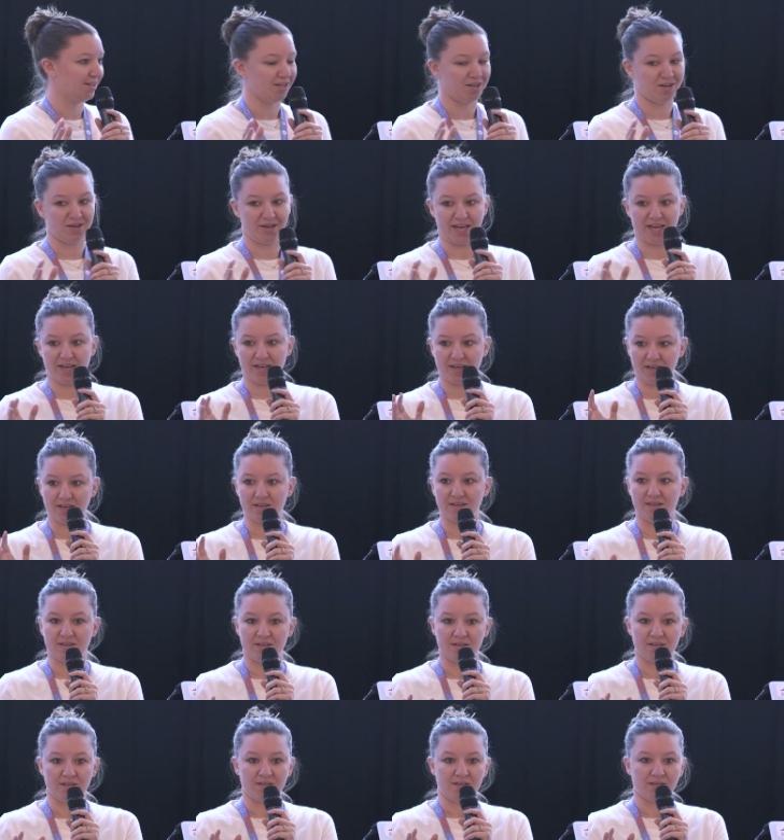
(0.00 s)
Okay,
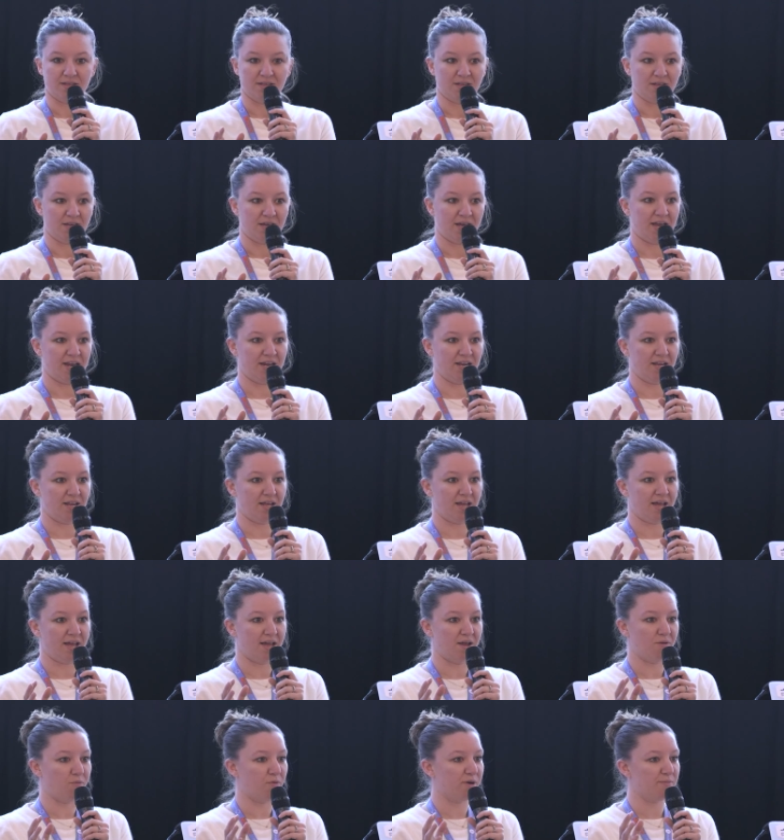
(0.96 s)

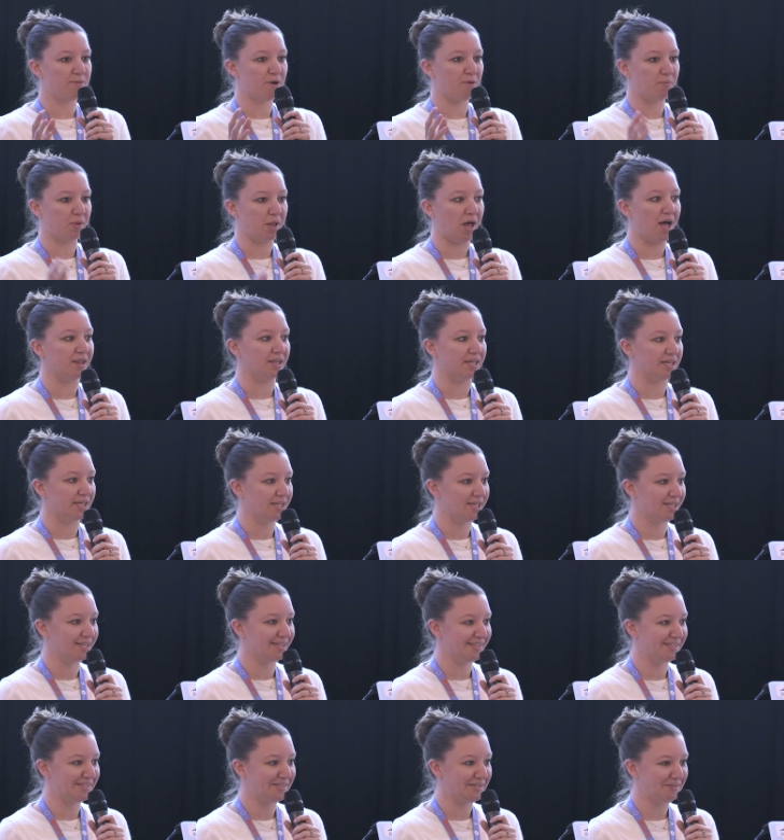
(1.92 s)
and what about Plotly?
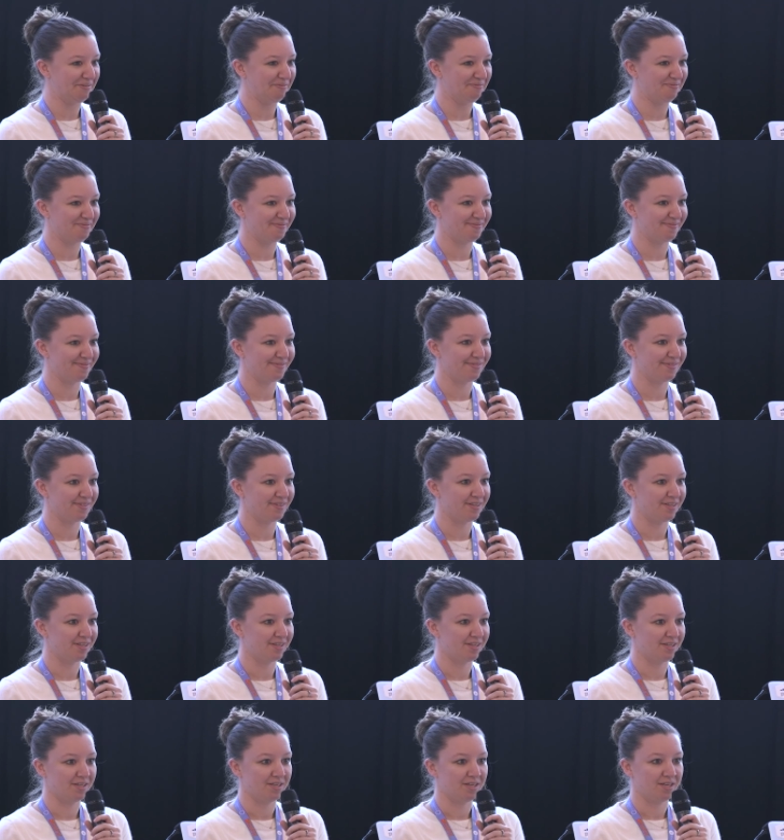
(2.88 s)

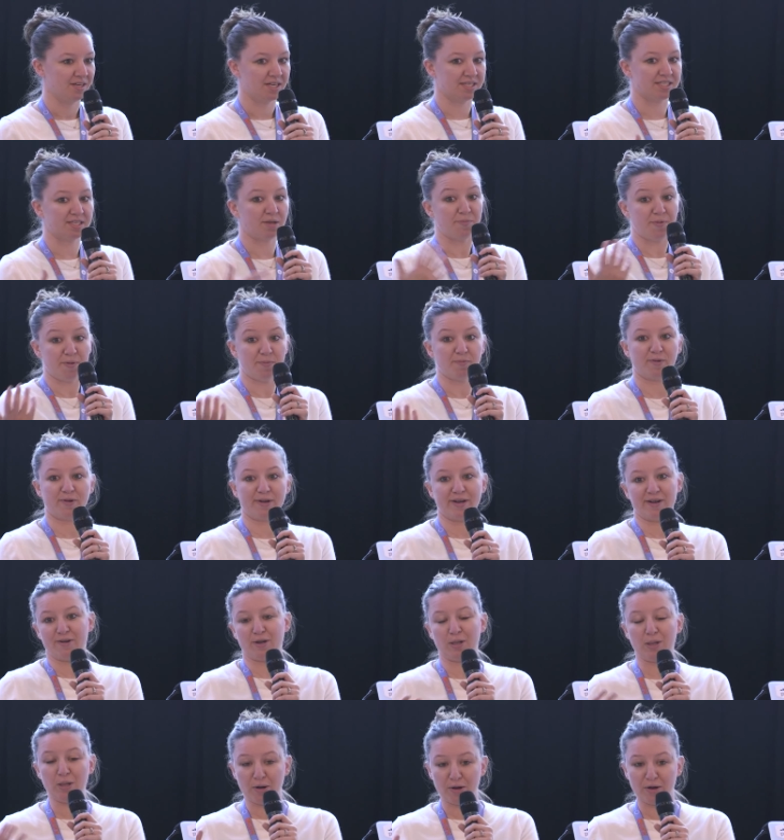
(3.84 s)
Because some people are
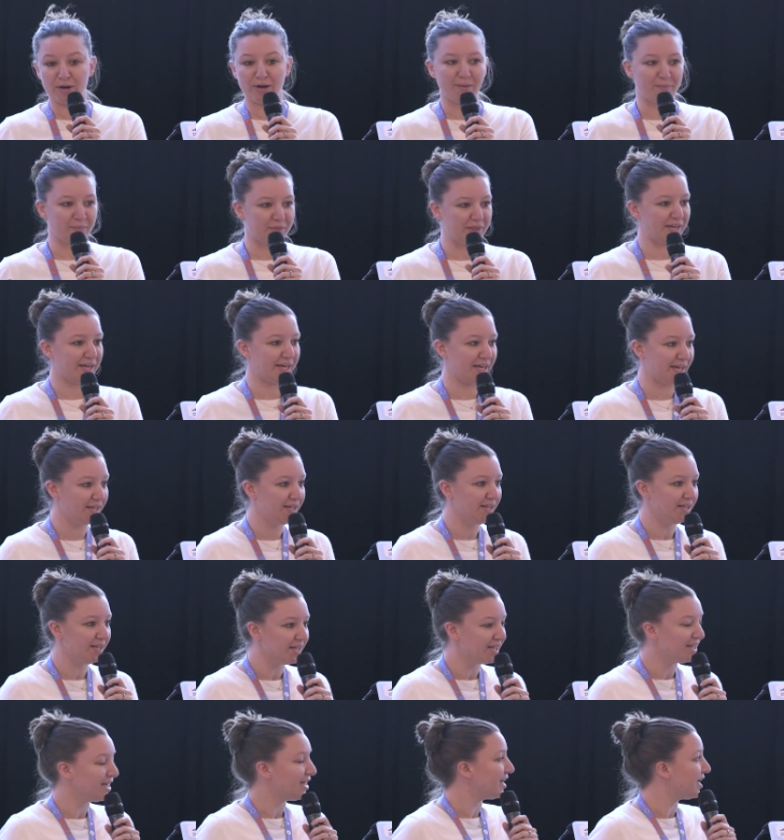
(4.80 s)
here to learn, I'm thinking.
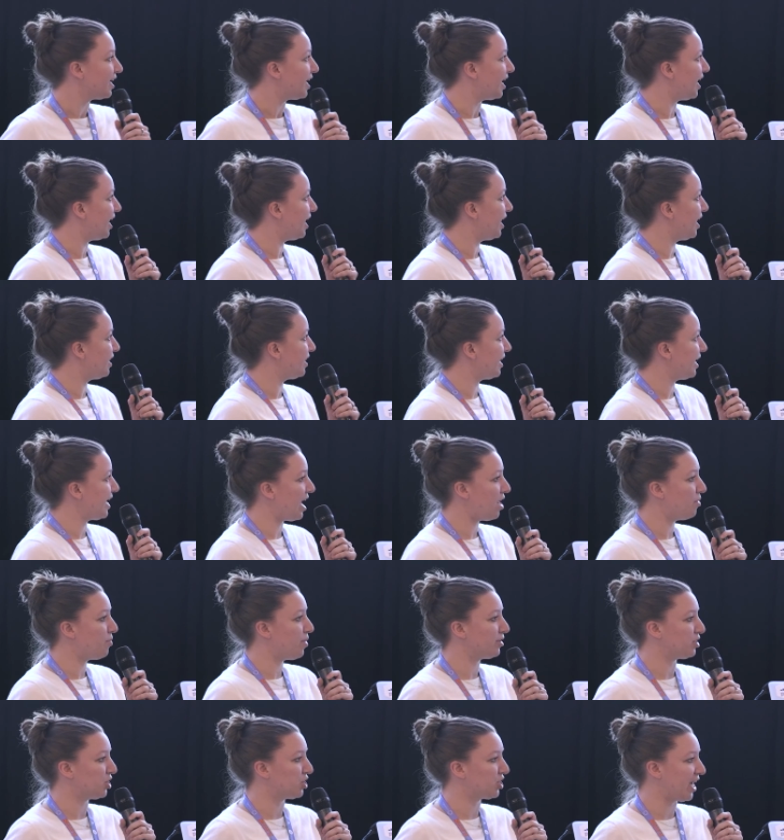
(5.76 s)
And then how
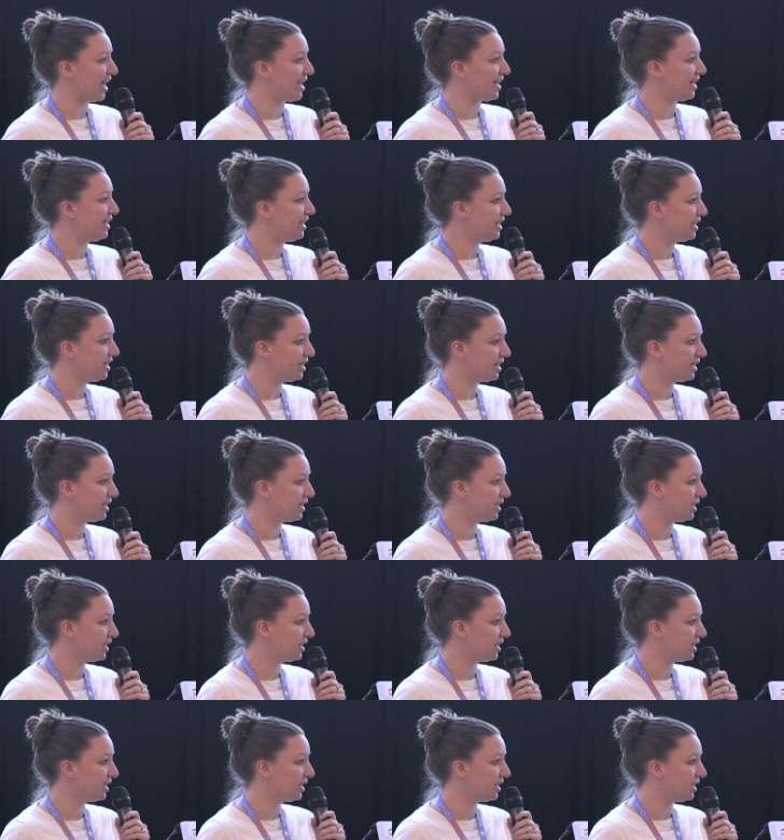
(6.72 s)
about Shiny?